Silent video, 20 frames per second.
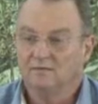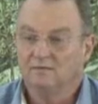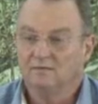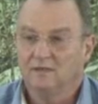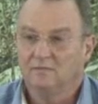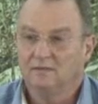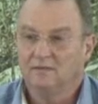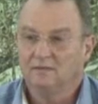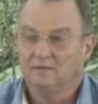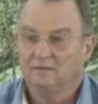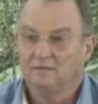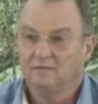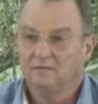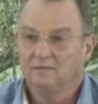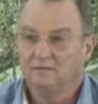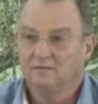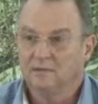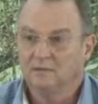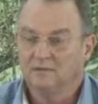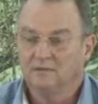Farmers
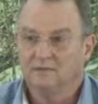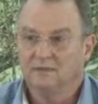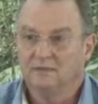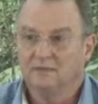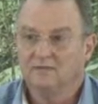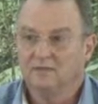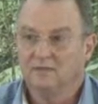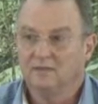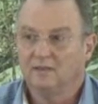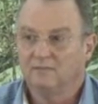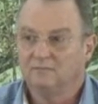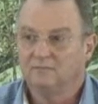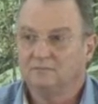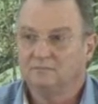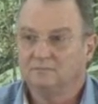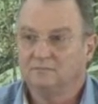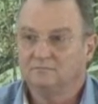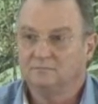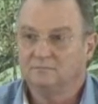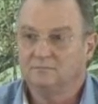nowadays they have
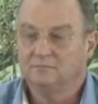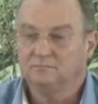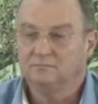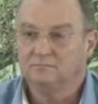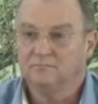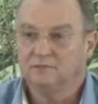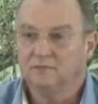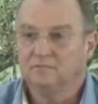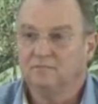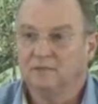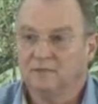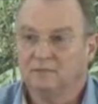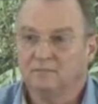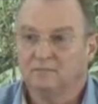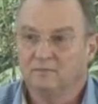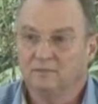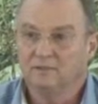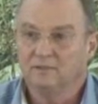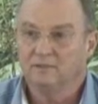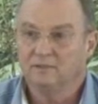to, to be much
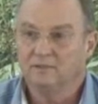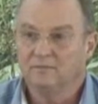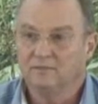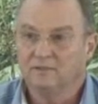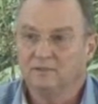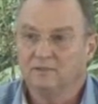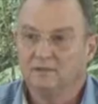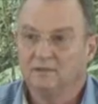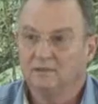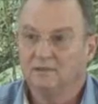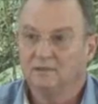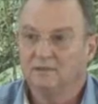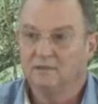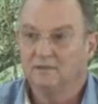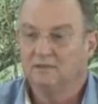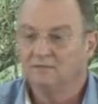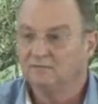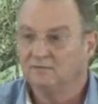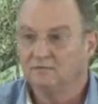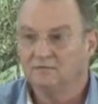more economical and
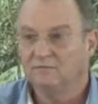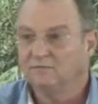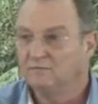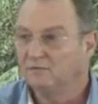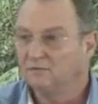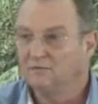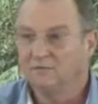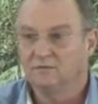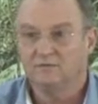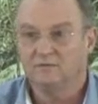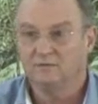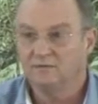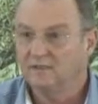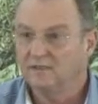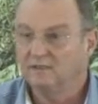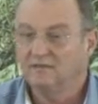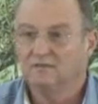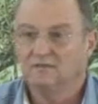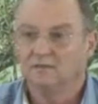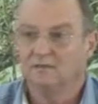then the, the former
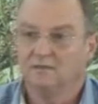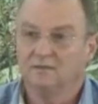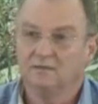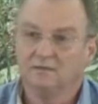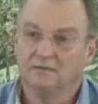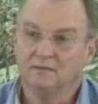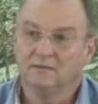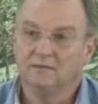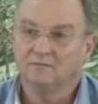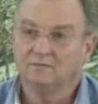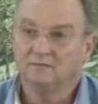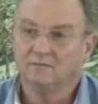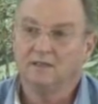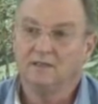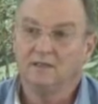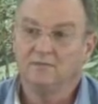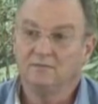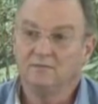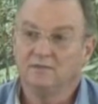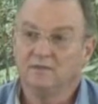state uh, uh
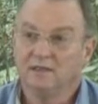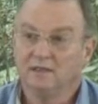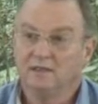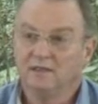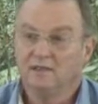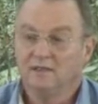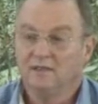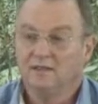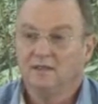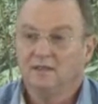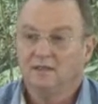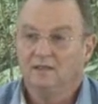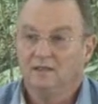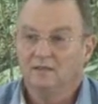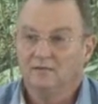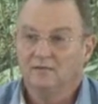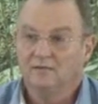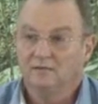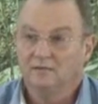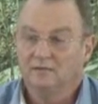farms,
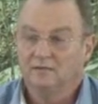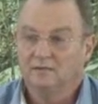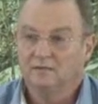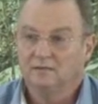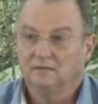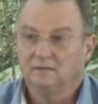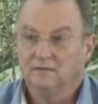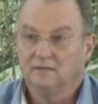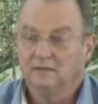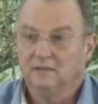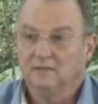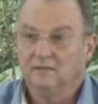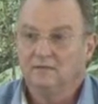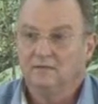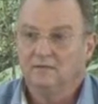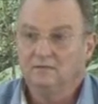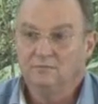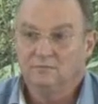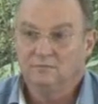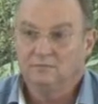and so the
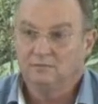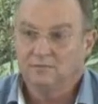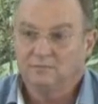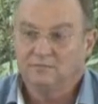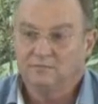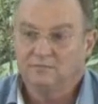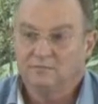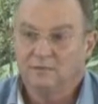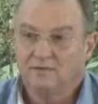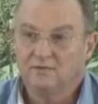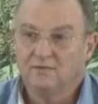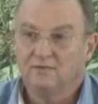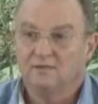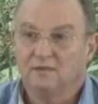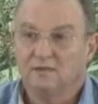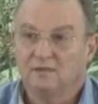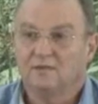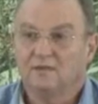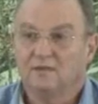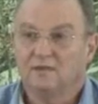the use of
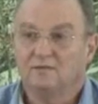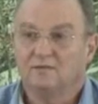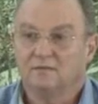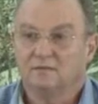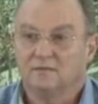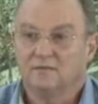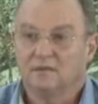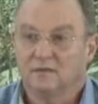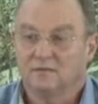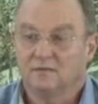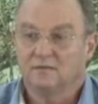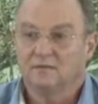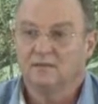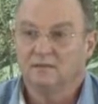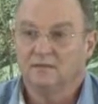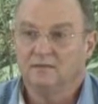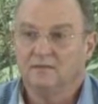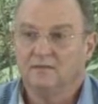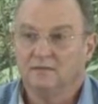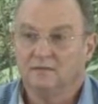pesticides has has
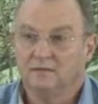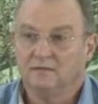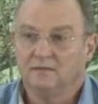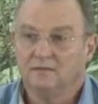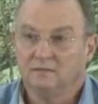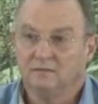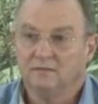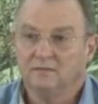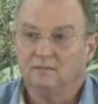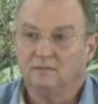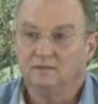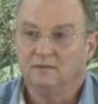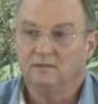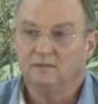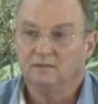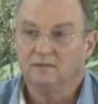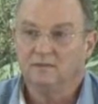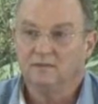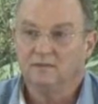gone down enormously.